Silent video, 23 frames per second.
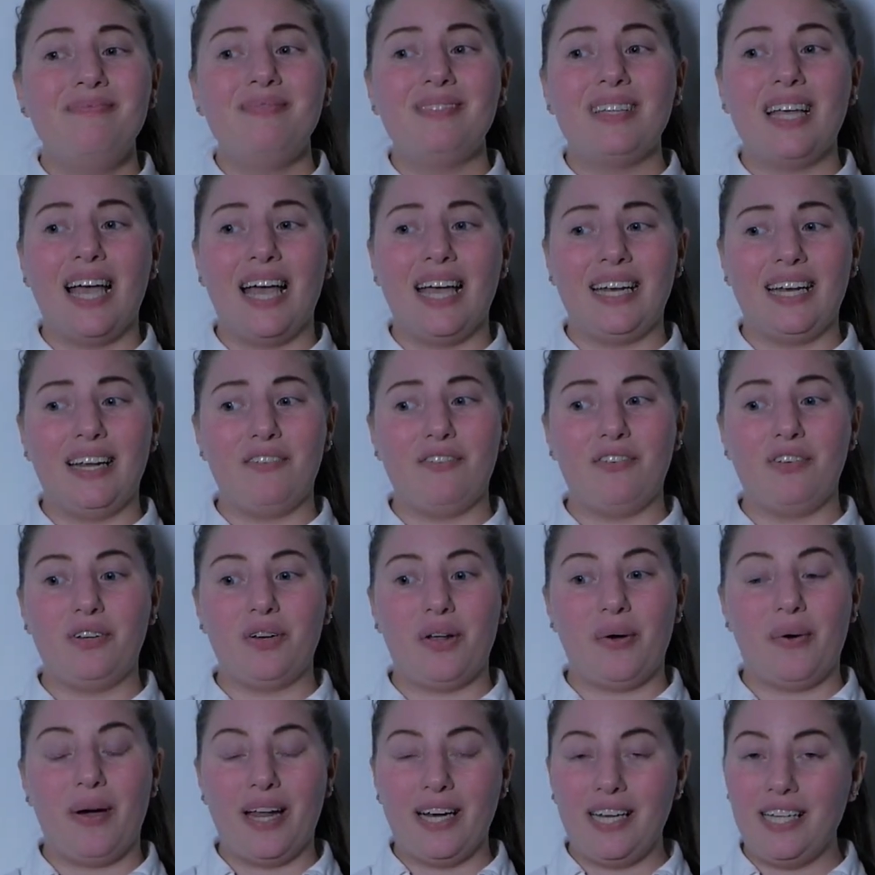And if you
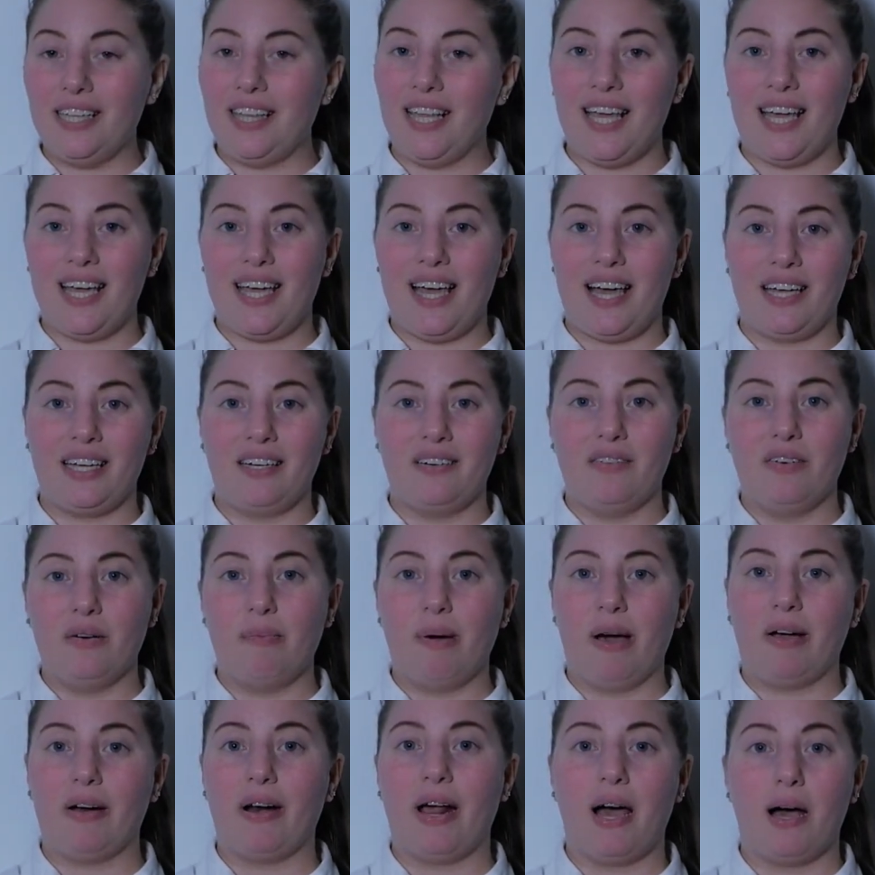know anything kind of
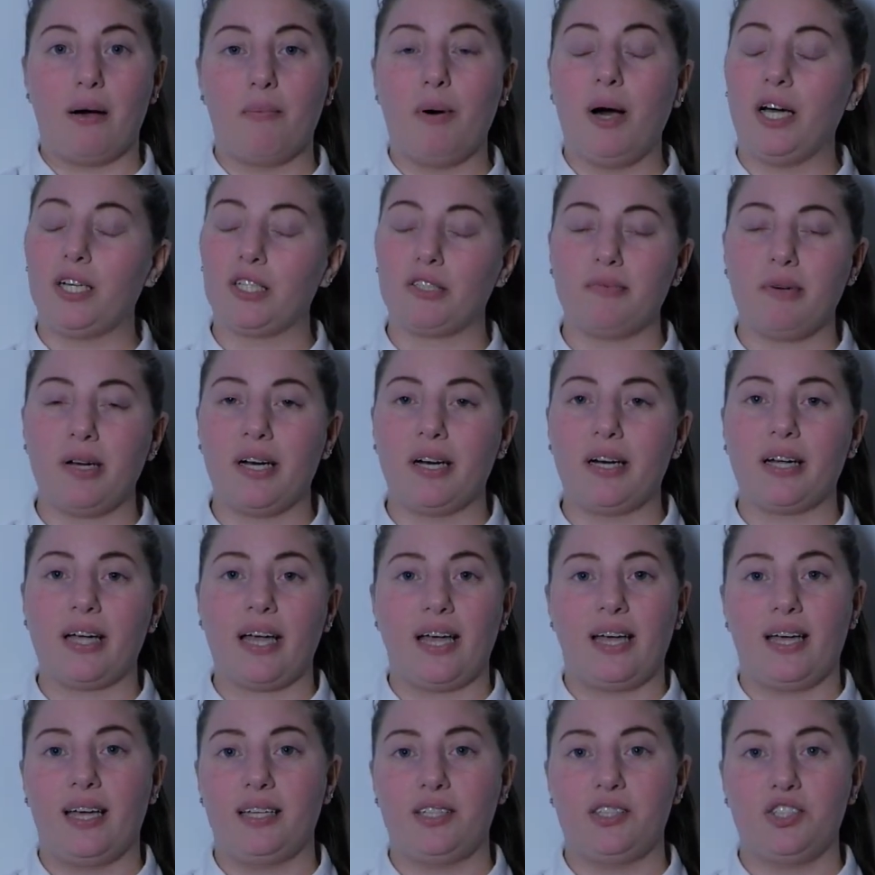about how Poshmark
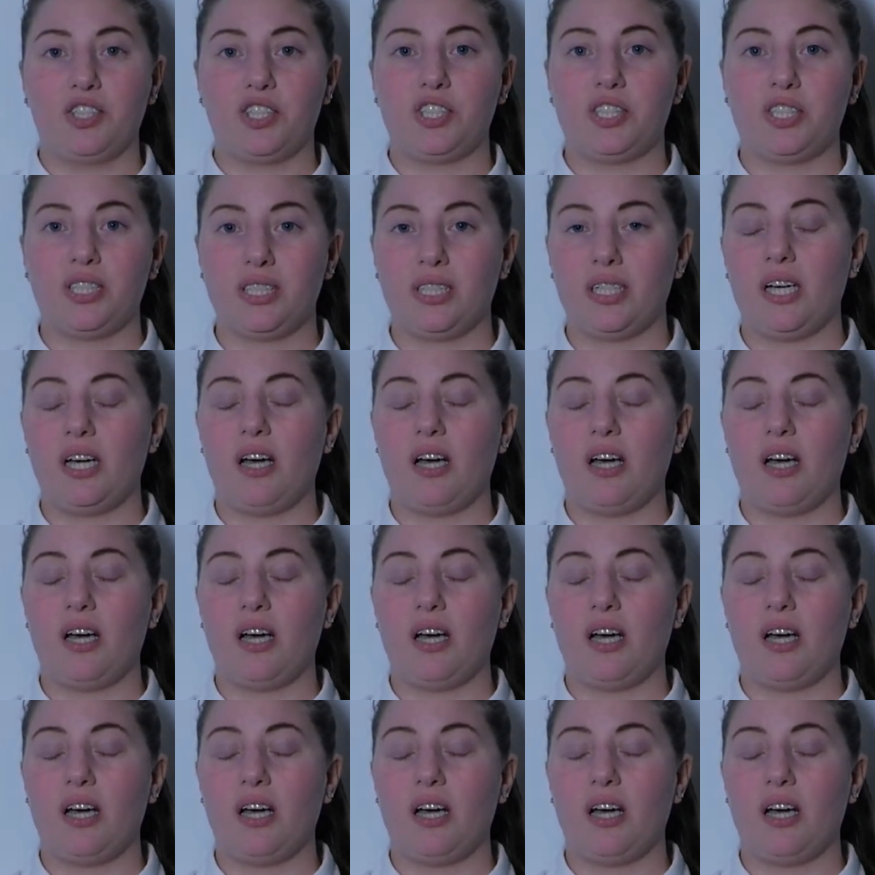and just